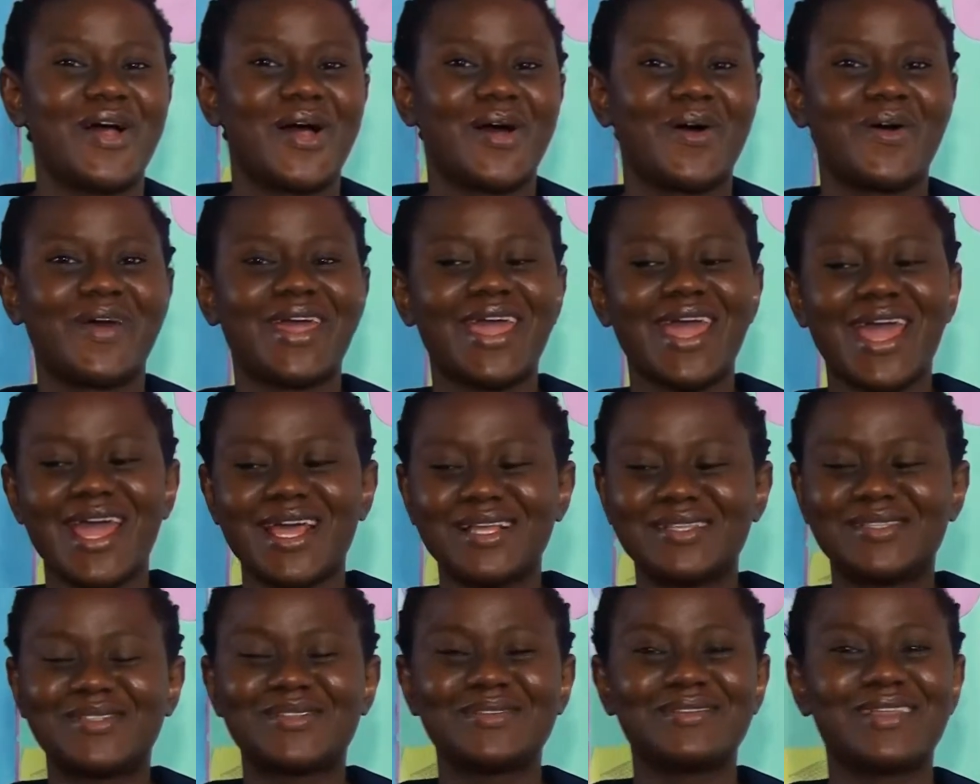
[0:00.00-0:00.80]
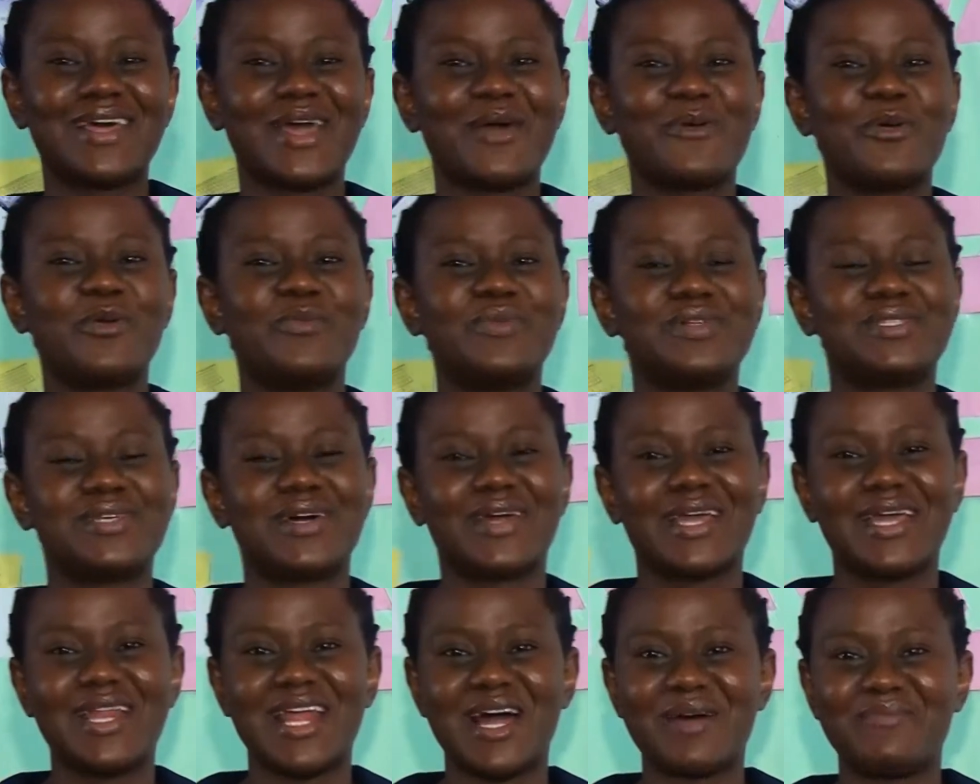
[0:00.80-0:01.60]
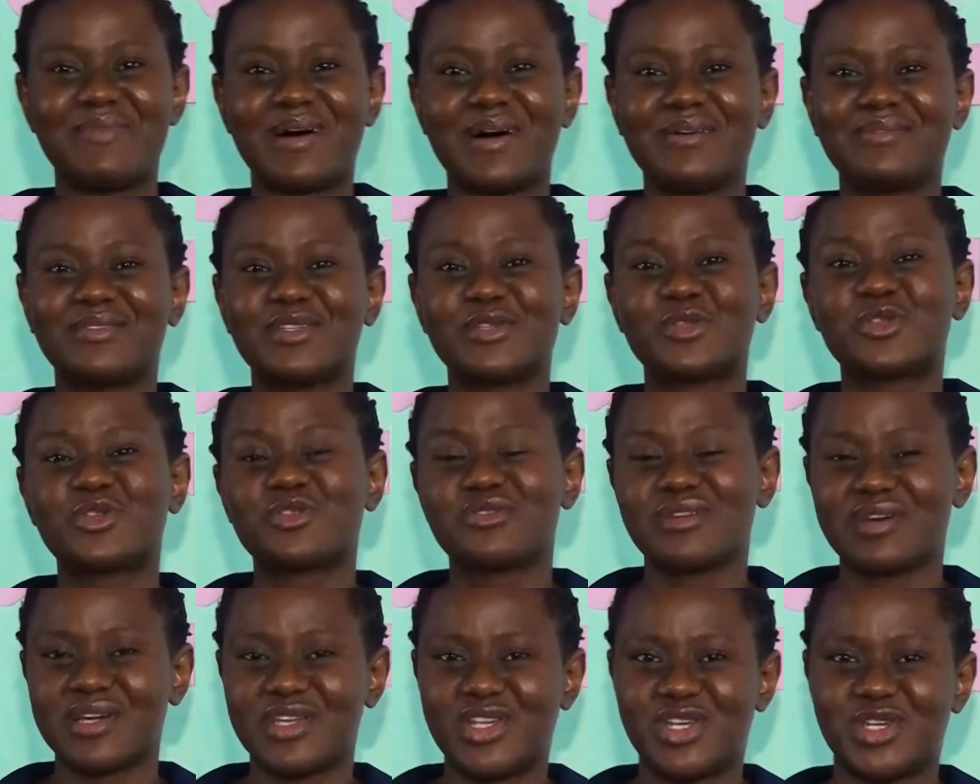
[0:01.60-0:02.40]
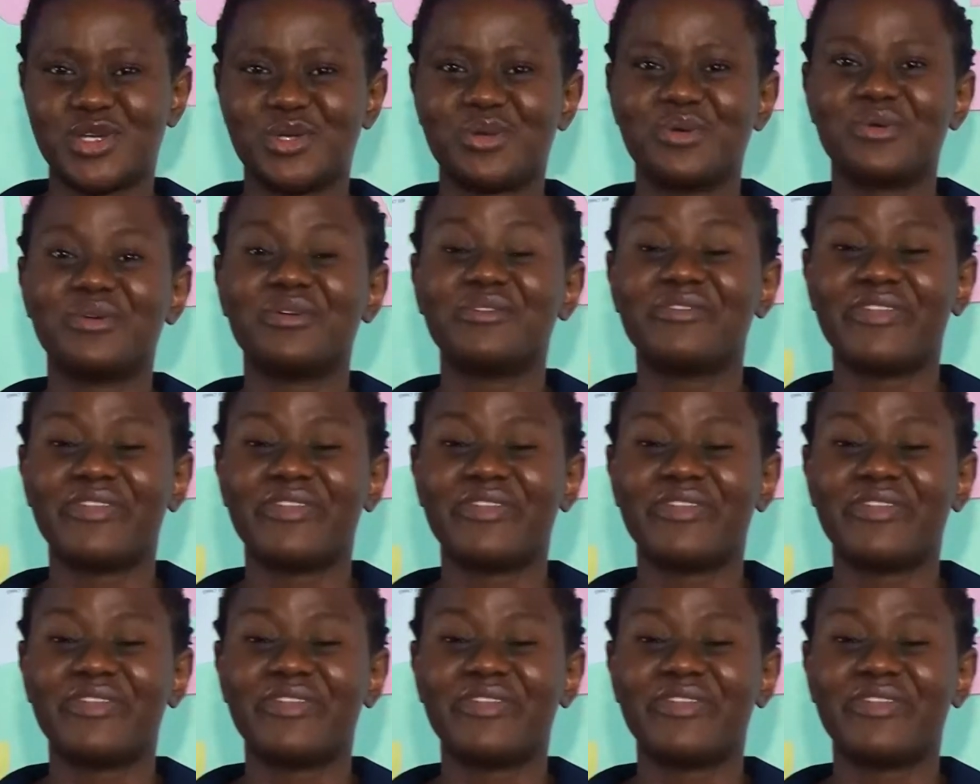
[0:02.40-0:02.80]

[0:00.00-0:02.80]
Okay, today we'll be talking about the structure